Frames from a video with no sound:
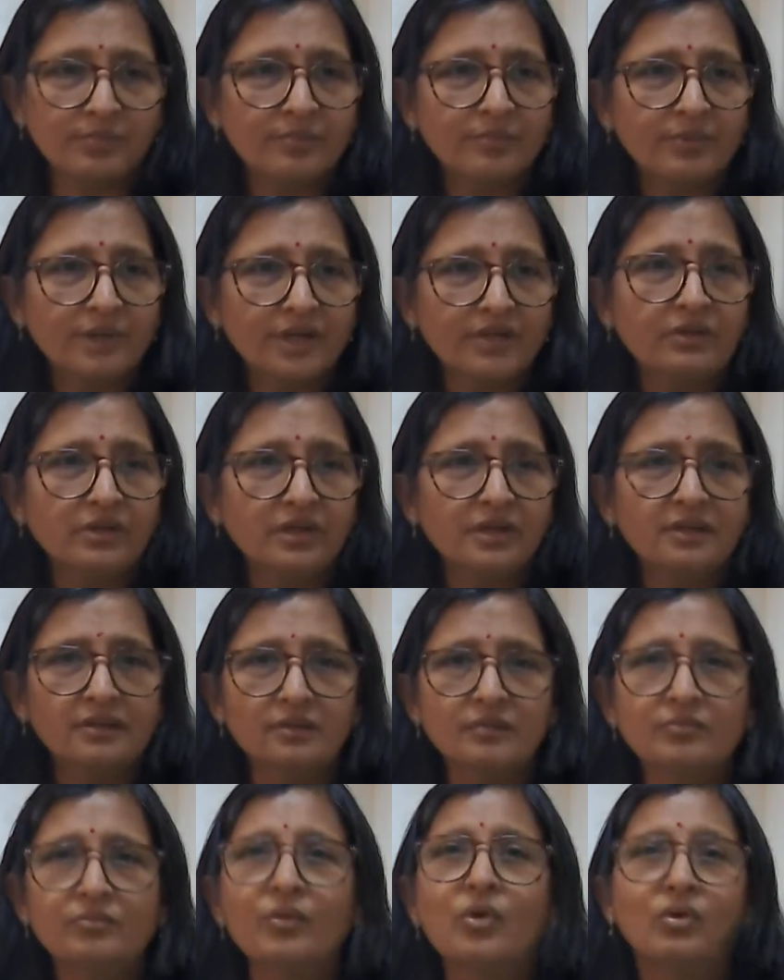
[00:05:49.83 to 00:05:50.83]
particular
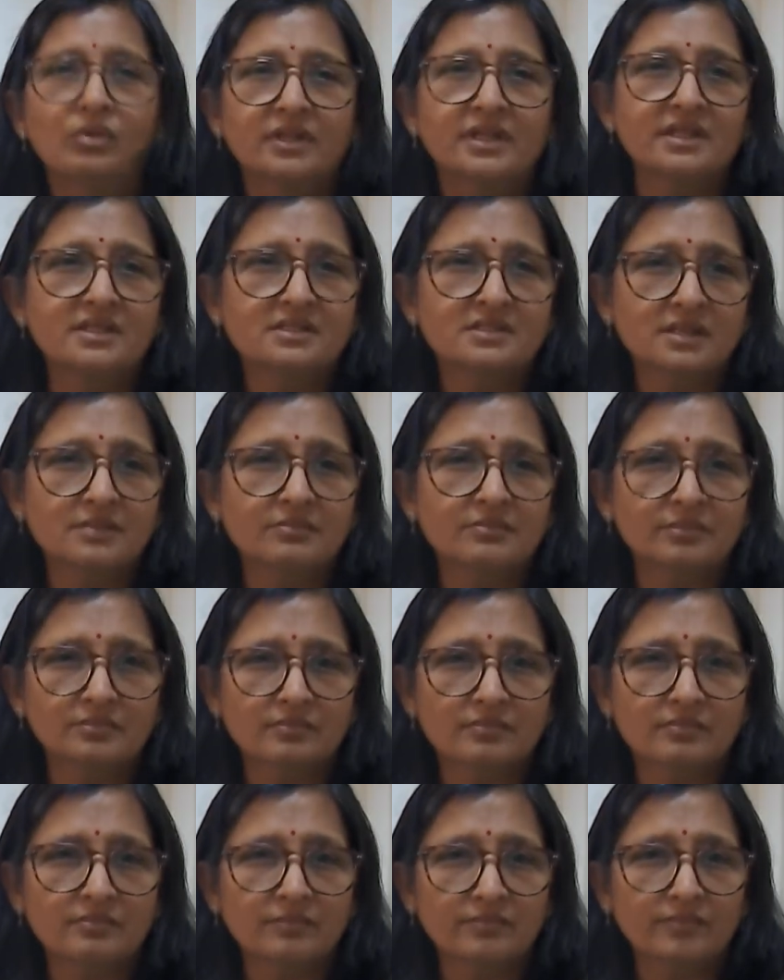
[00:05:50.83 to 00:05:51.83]
more than some
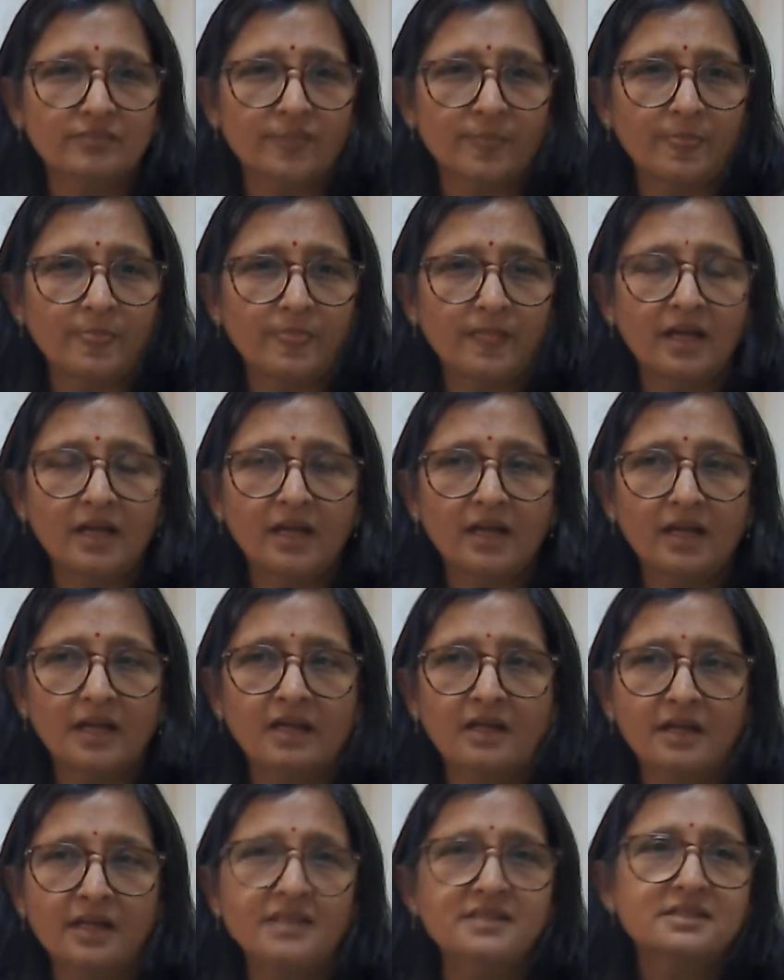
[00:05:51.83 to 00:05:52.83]

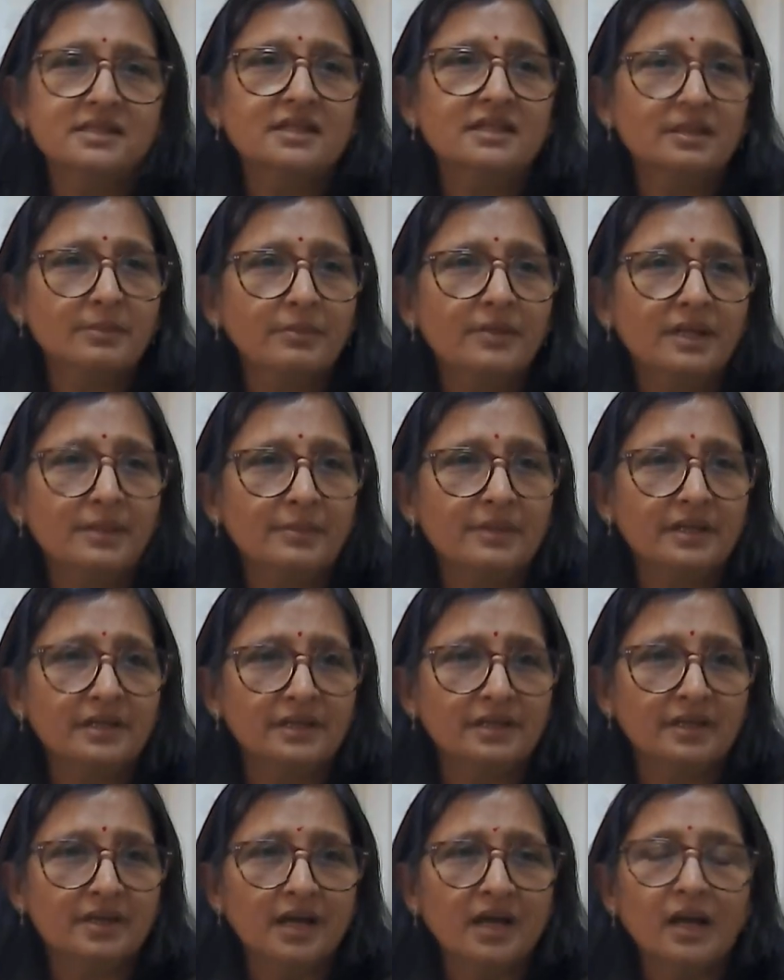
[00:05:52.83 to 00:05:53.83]
less than the
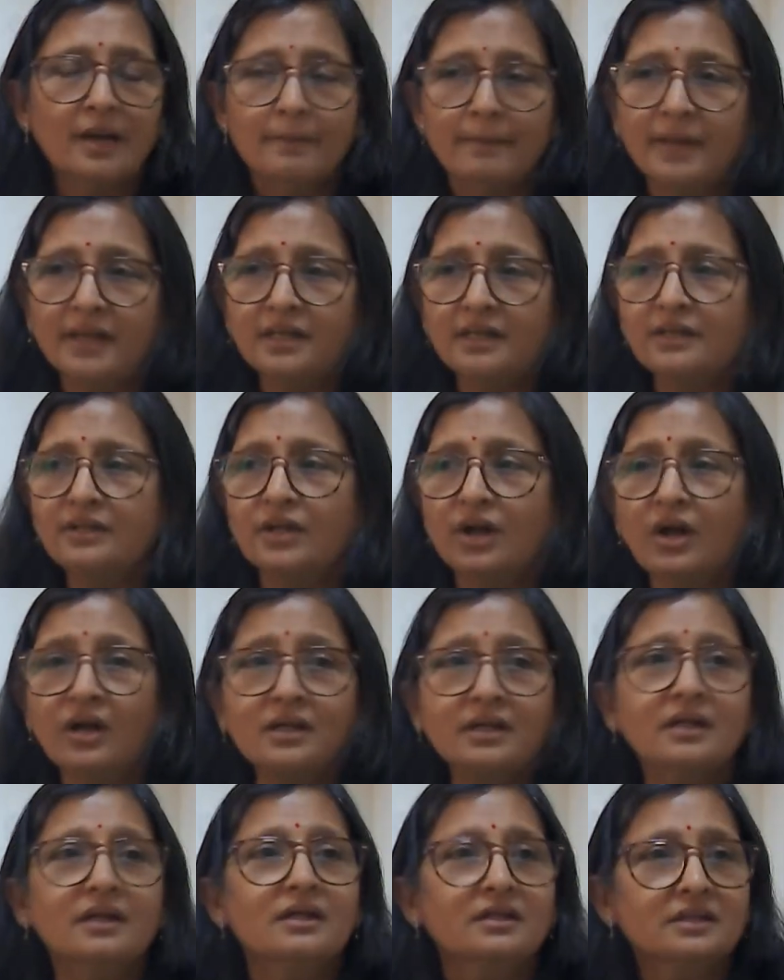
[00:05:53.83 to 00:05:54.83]
millimeter, but not
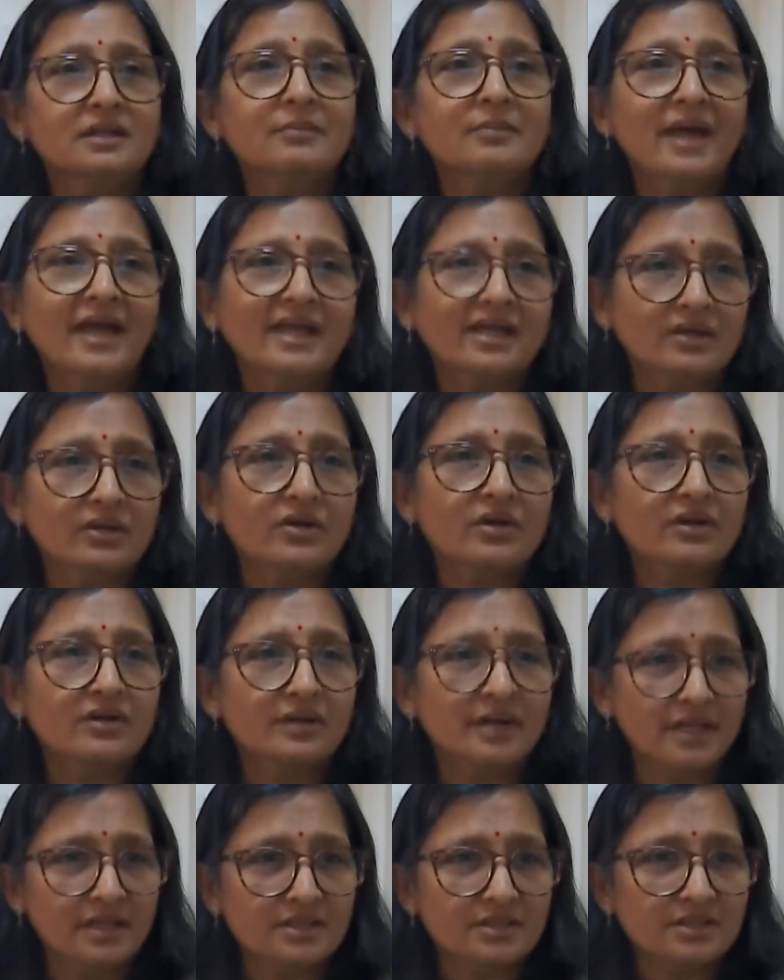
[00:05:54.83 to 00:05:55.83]
the micron
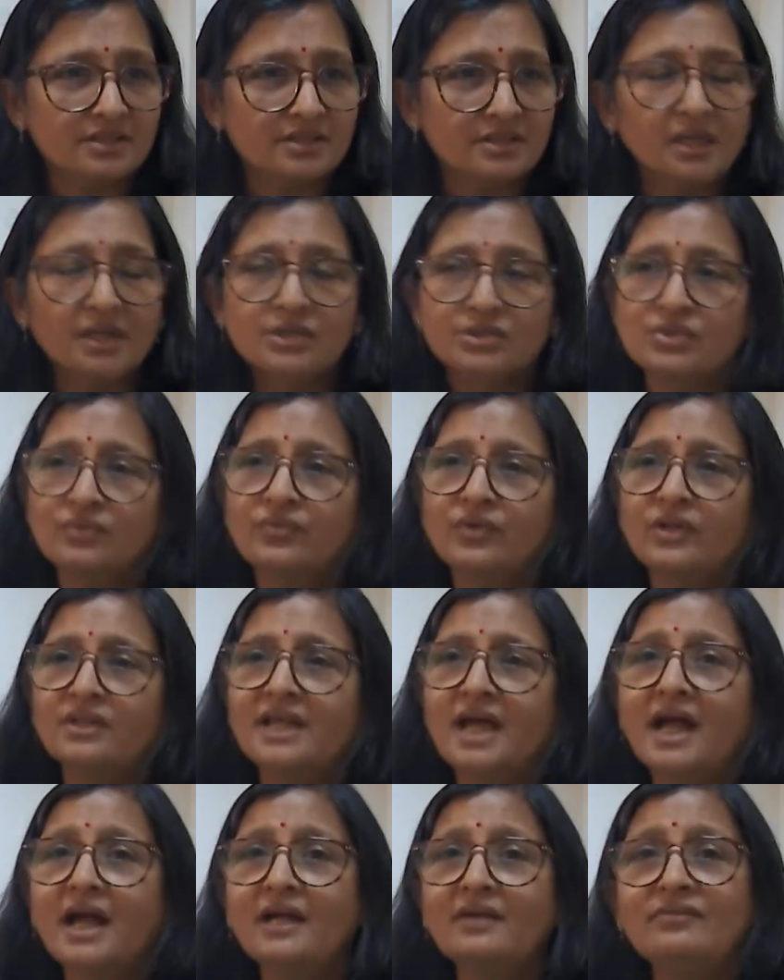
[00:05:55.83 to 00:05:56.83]
range. So for
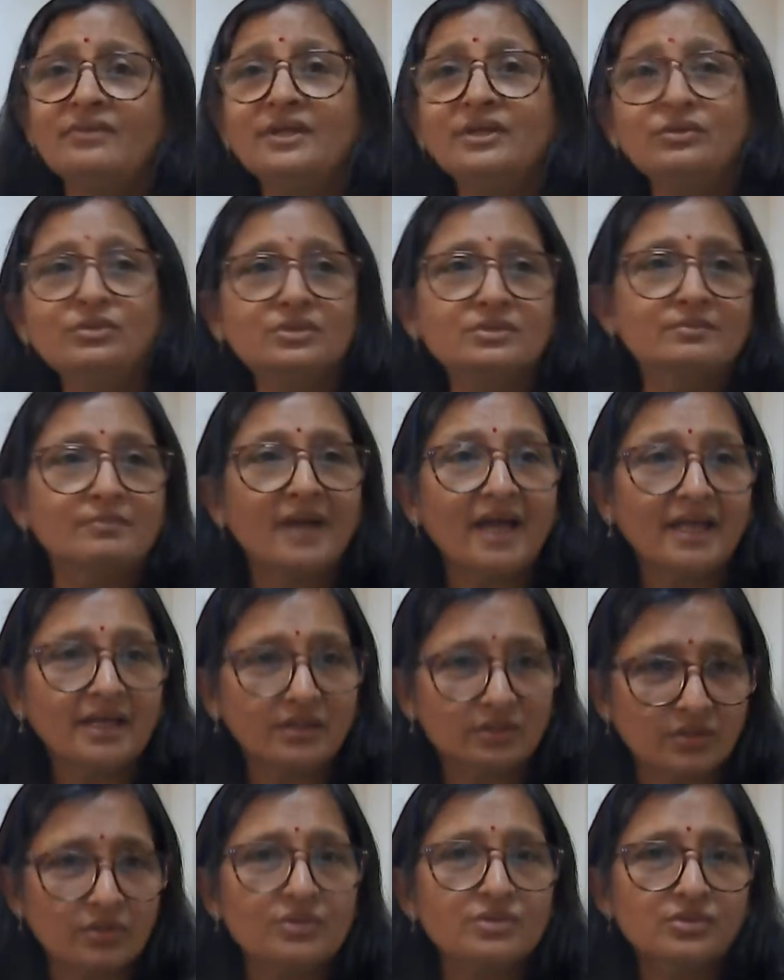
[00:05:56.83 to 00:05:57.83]
that we use
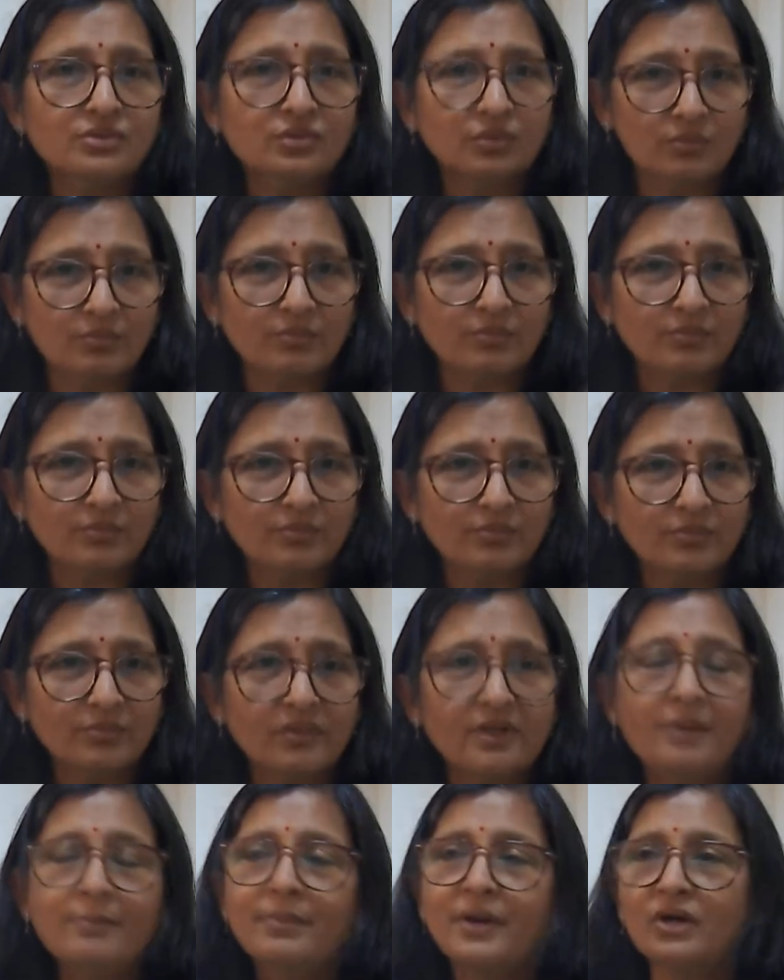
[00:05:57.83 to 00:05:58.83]
microscope,
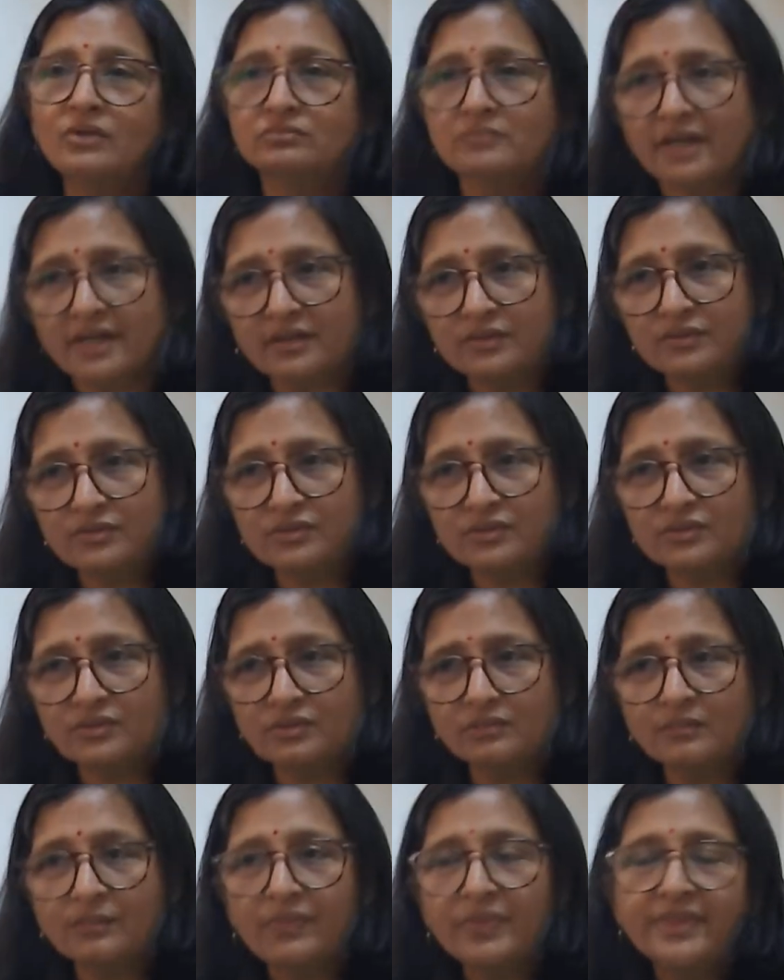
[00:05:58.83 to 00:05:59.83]
compound microscope.
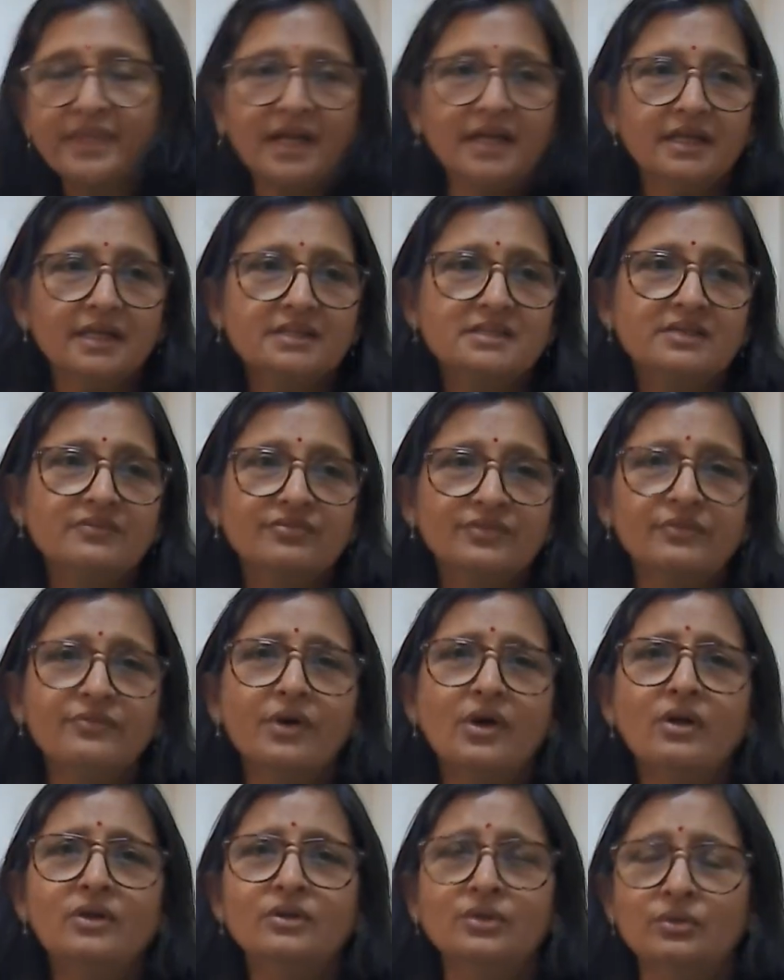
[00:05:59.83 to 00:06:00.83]
That is, if we
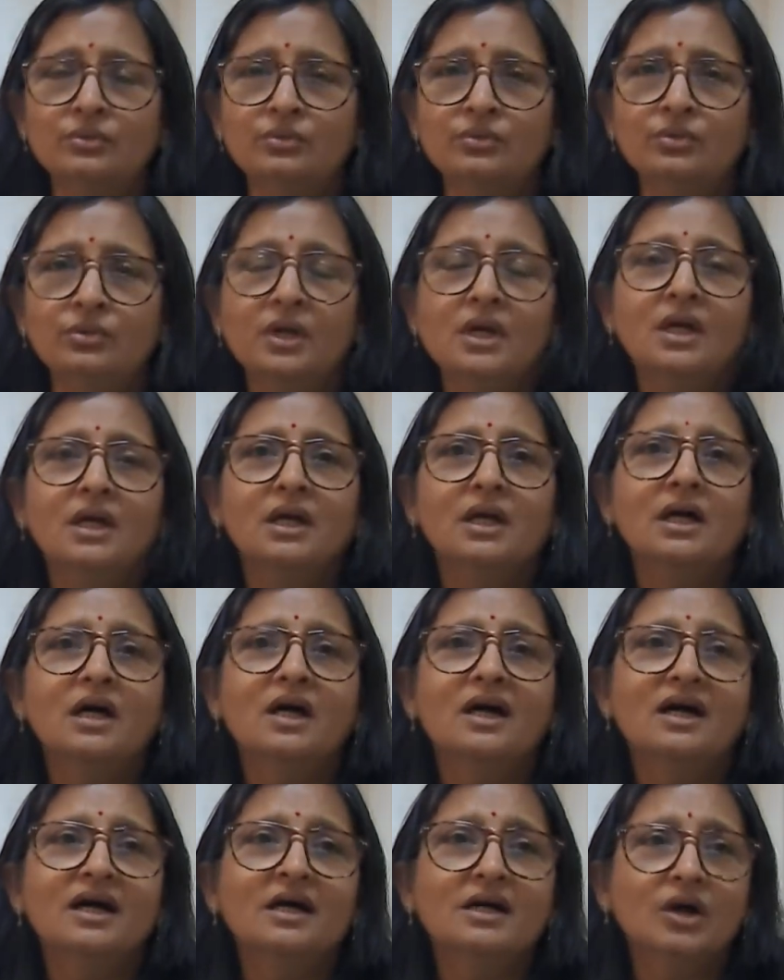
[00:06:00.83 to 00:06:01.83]
want to
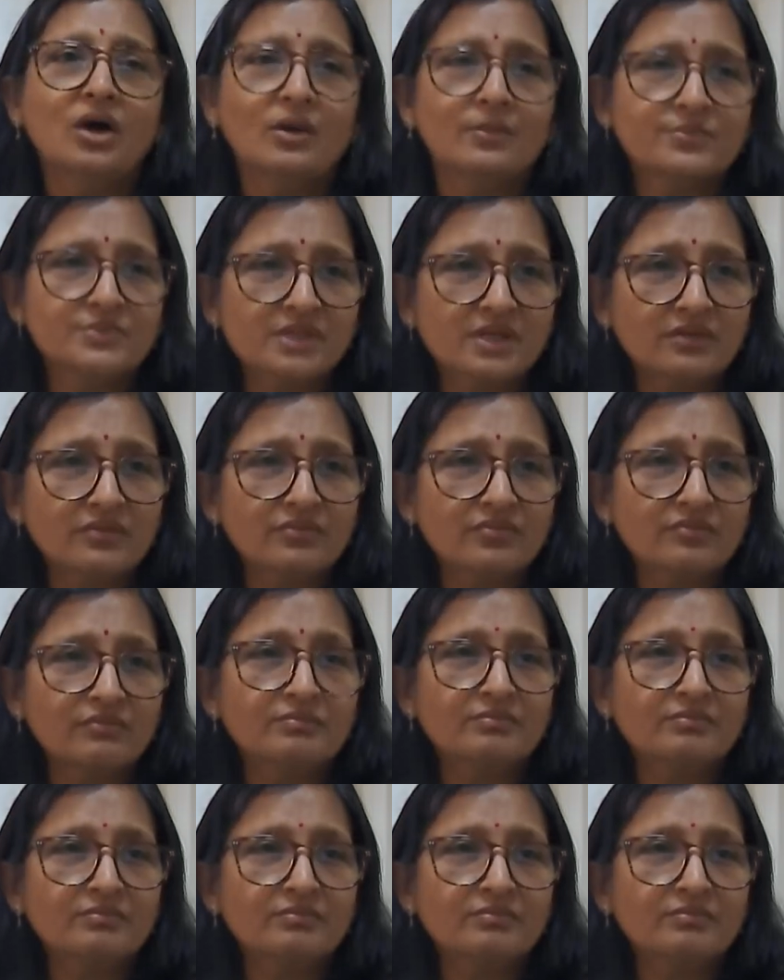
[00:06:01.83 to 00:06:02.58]
observe